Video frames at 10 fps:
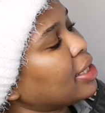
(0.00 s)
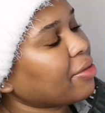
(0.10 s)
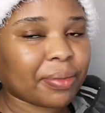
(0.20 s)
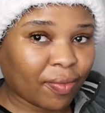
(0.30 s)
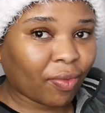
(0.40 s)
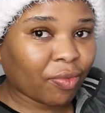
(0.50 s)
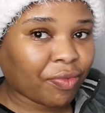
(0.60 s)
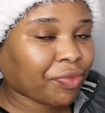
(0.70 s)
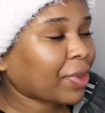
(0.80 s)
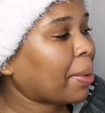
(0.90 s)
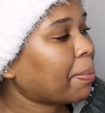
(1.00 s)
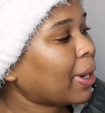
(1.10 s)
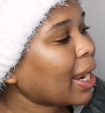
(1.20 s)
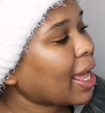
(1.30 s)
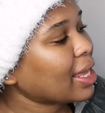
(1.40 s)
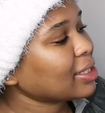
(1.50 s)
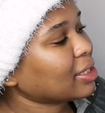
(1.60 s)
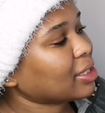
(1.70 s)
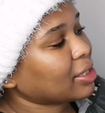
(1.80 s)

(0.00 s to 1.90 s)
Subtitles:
11. Plus